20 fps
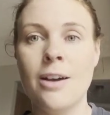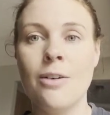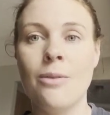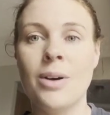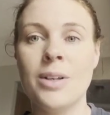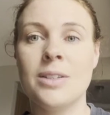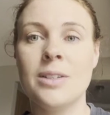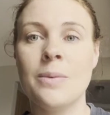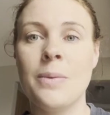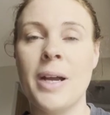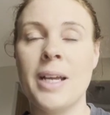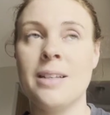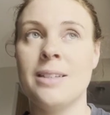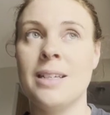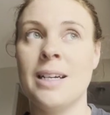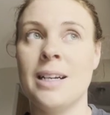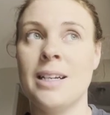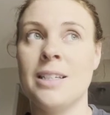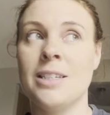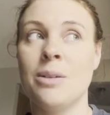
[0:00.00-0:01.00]
Once the weight
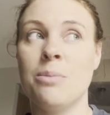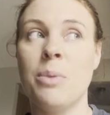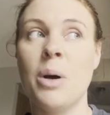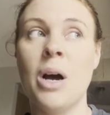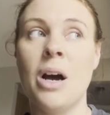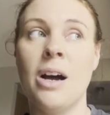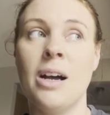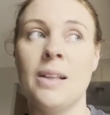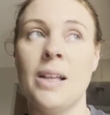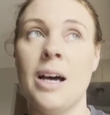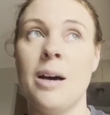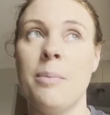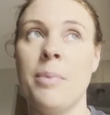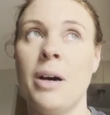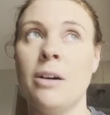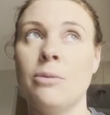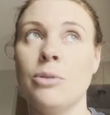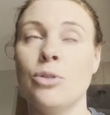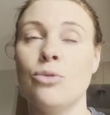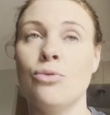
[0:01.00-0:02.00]
started to pile up,
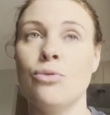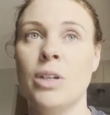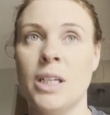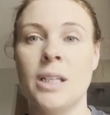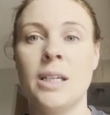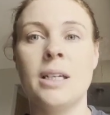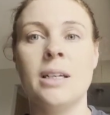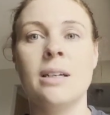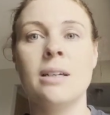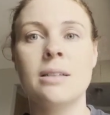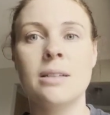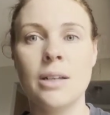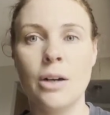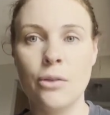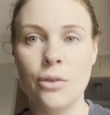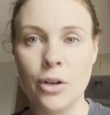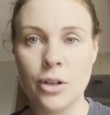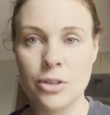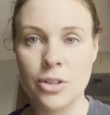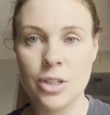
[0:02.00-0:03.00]
I was really
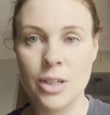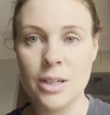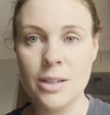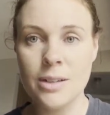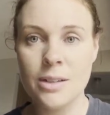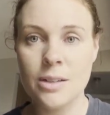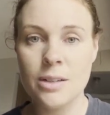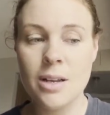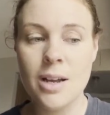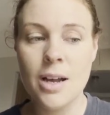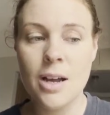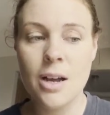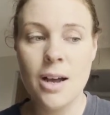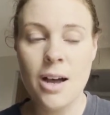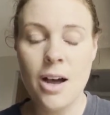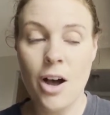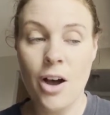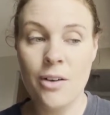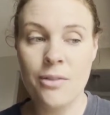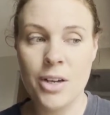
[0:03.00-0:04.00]
self-conscious
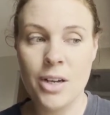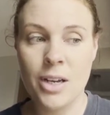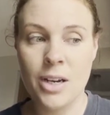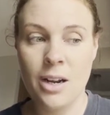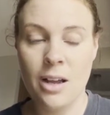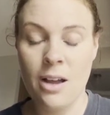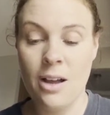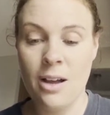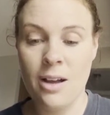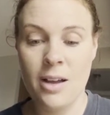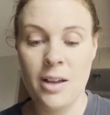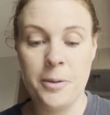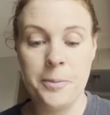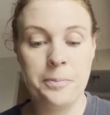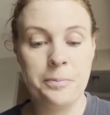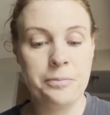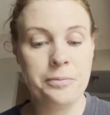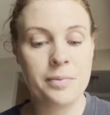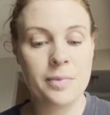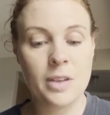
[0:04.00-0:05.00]
of it.
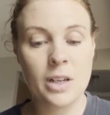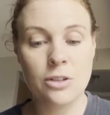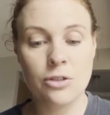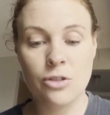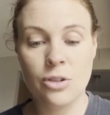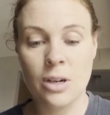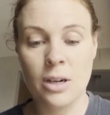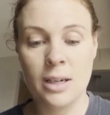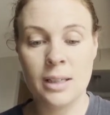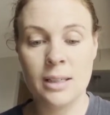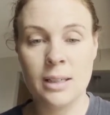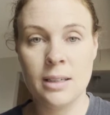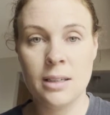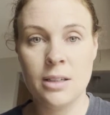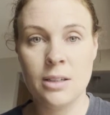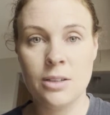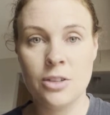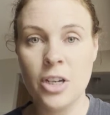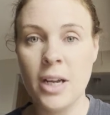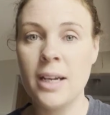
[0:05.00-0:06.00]
I tried
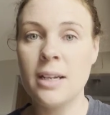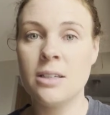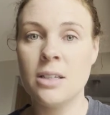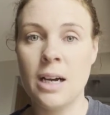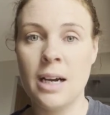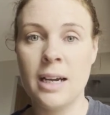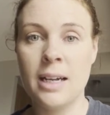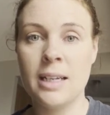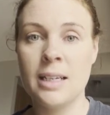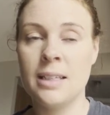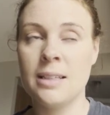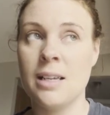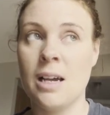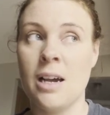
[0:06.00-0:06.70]
shake diets.